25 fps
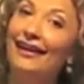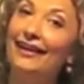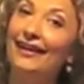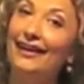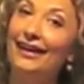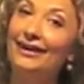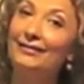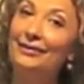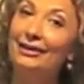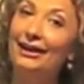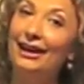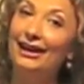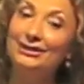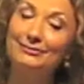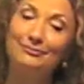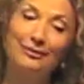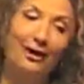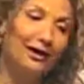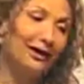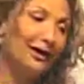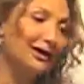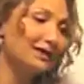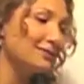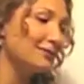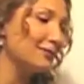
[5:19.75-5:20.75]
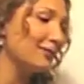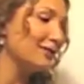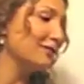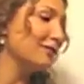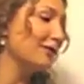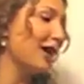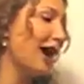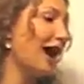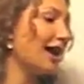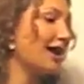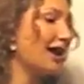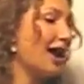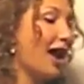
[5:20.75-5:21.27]
In my next product, we've
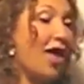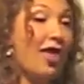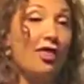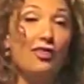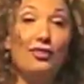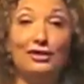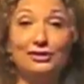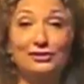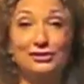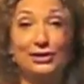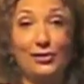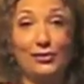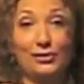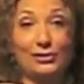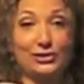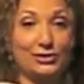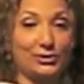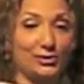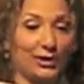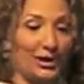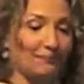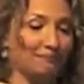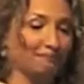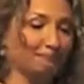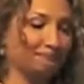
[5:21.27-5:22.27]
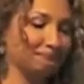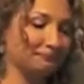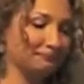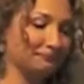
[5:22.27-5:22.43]
got the SodaStream.